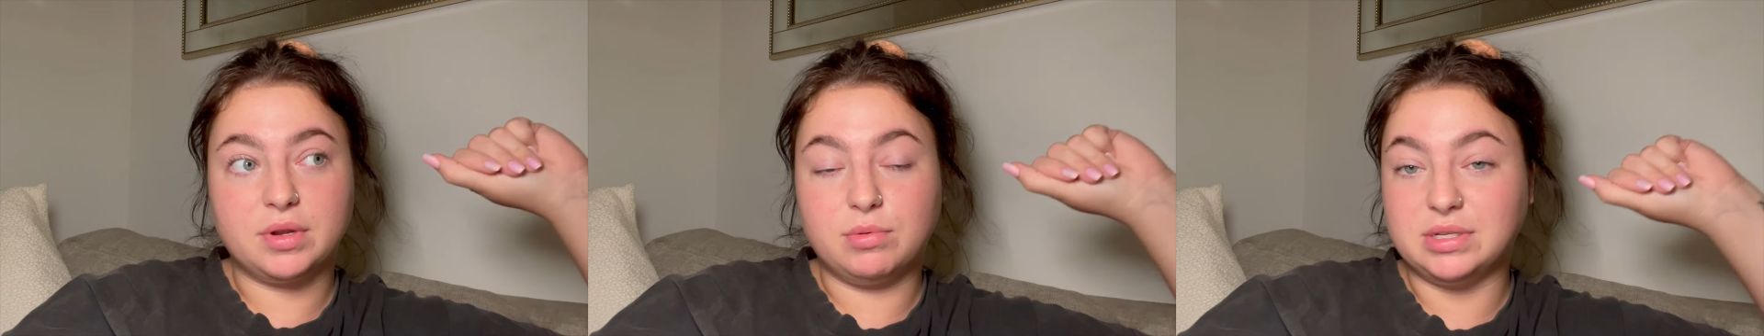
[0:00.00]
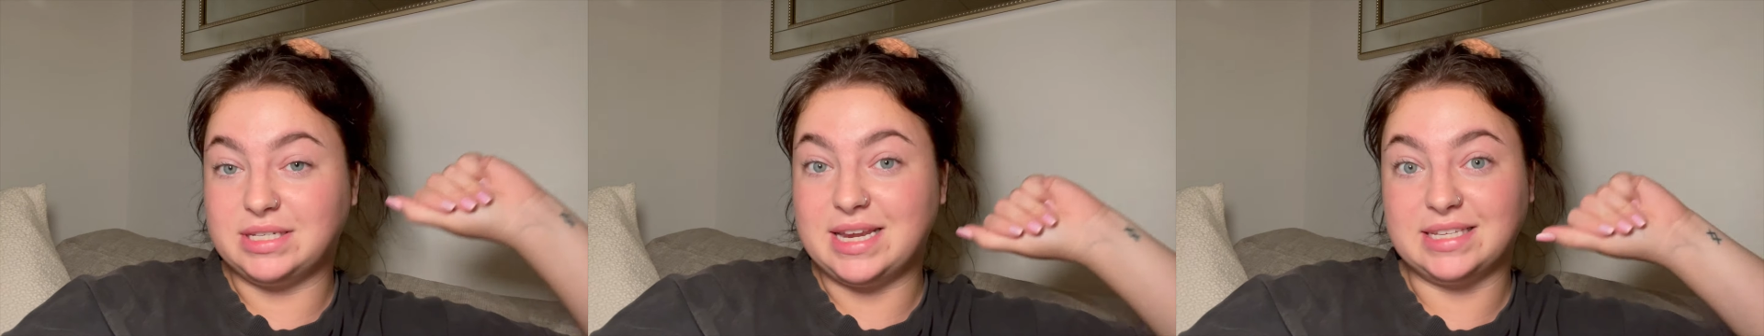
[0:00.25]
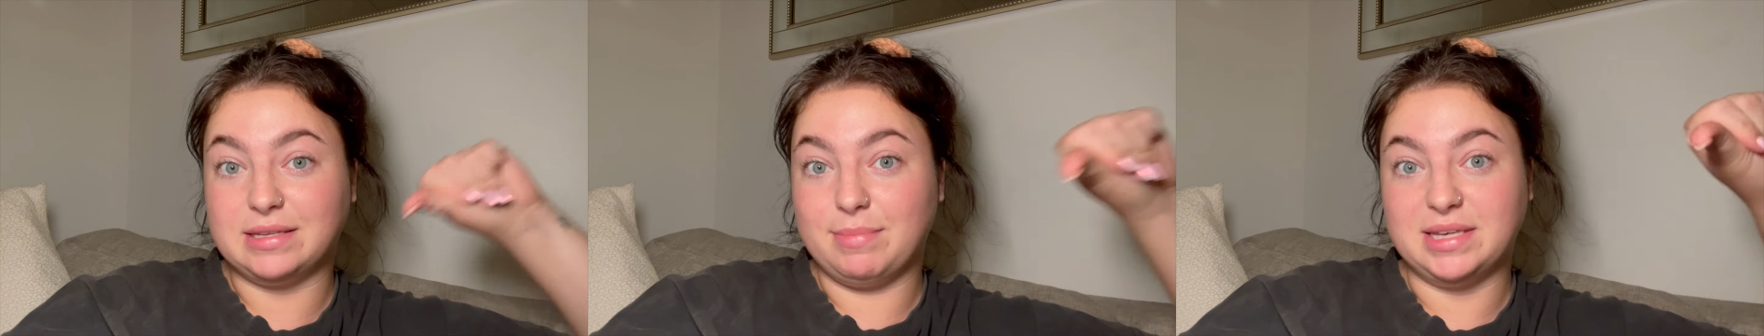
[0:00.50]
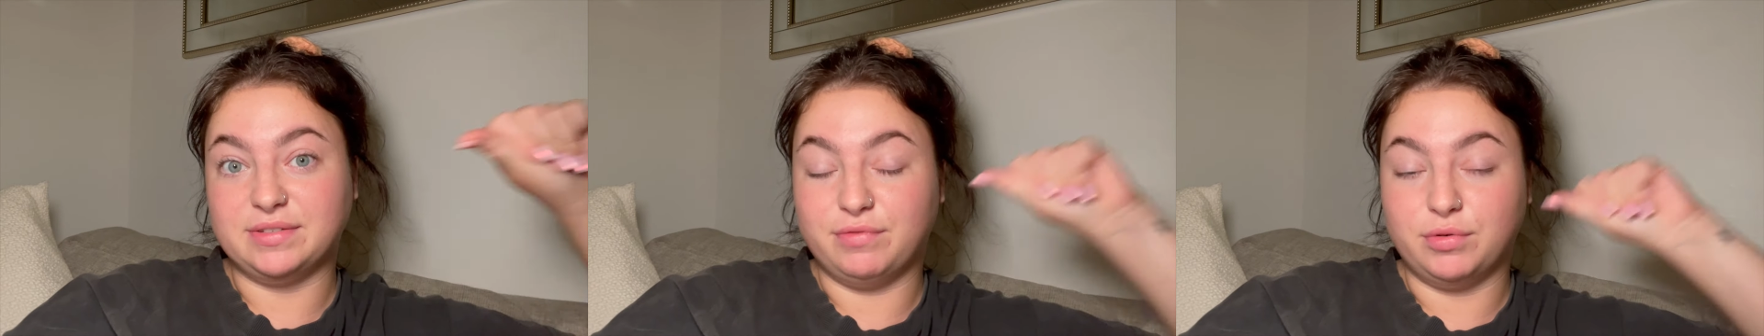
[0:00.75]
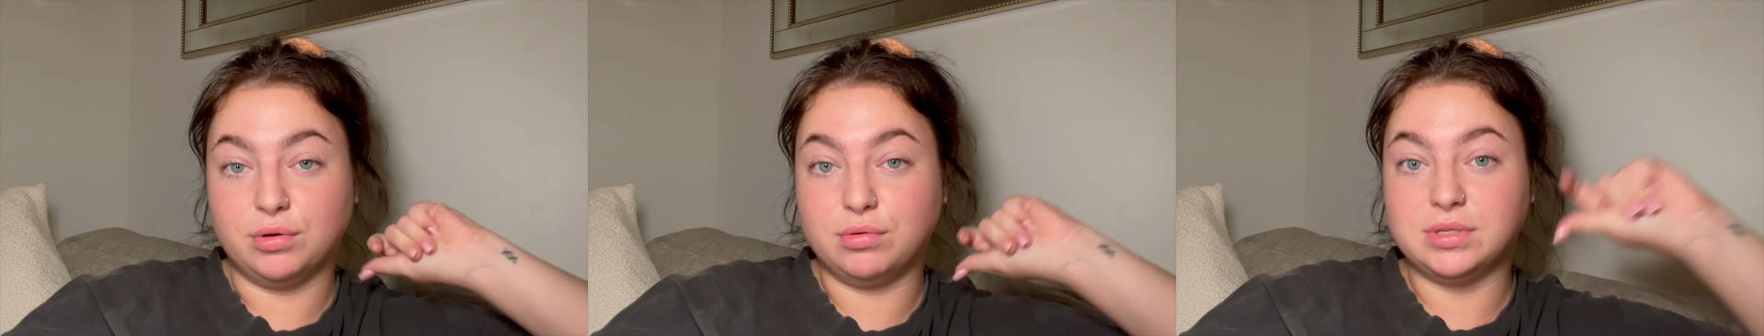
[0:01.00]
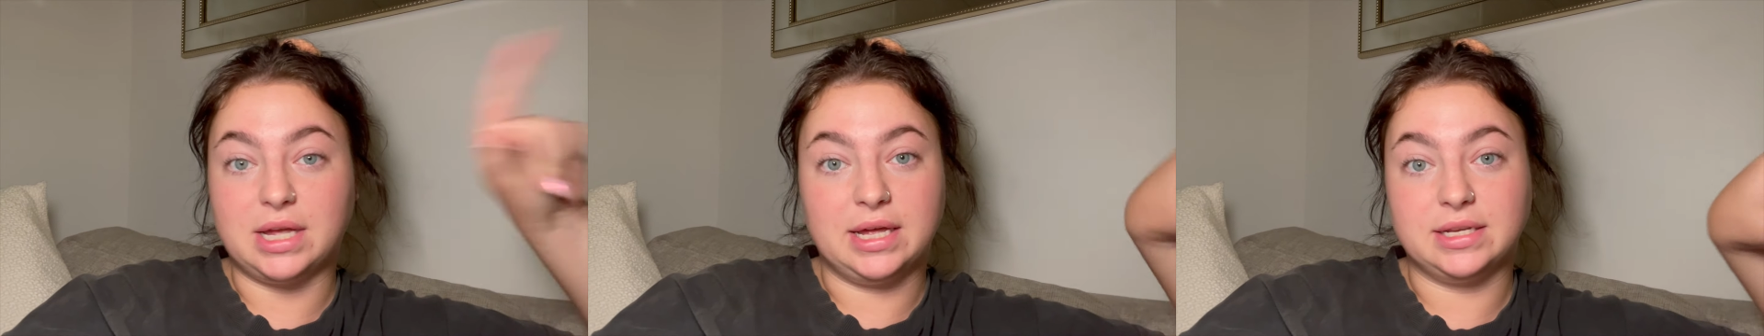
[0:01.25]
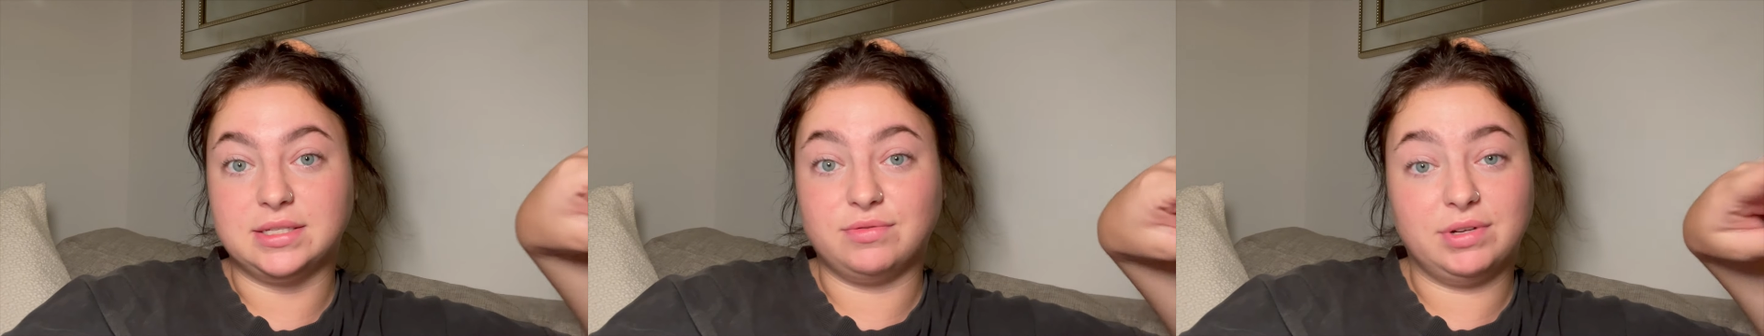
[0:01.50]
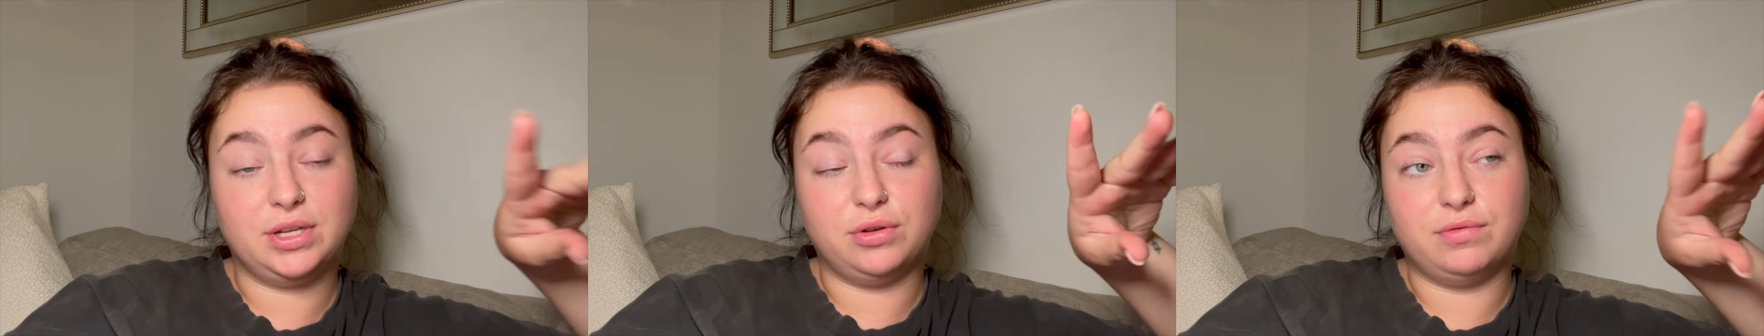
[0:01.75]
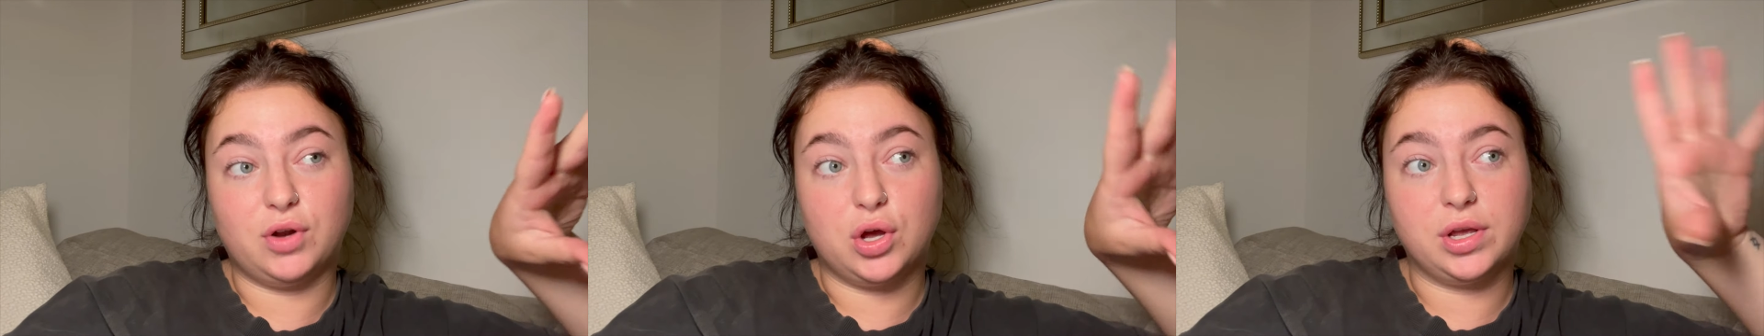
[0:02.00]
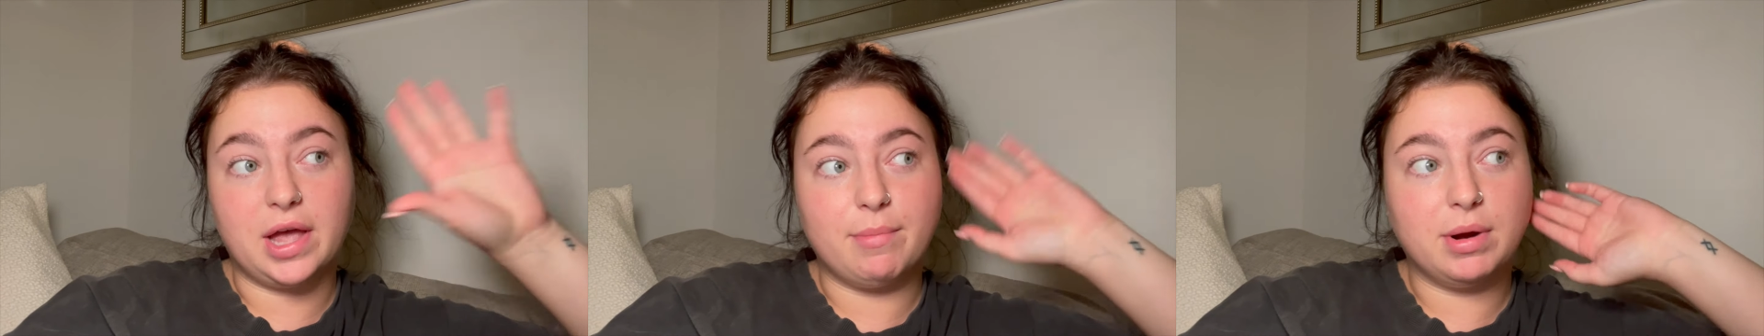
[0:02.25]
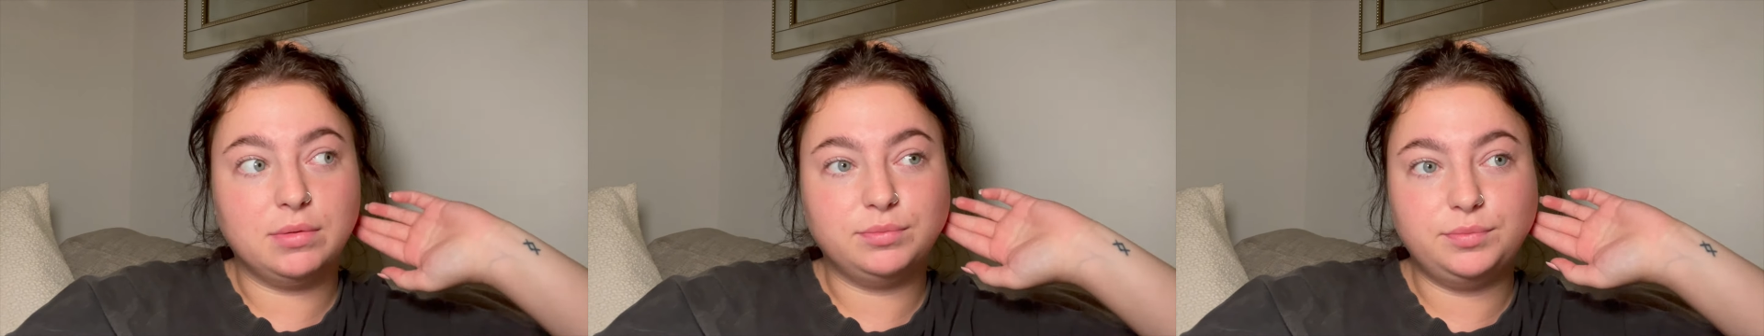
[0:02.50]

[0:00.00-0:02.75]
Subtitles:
because it takes amazing photos and it's a really good vlogging camera.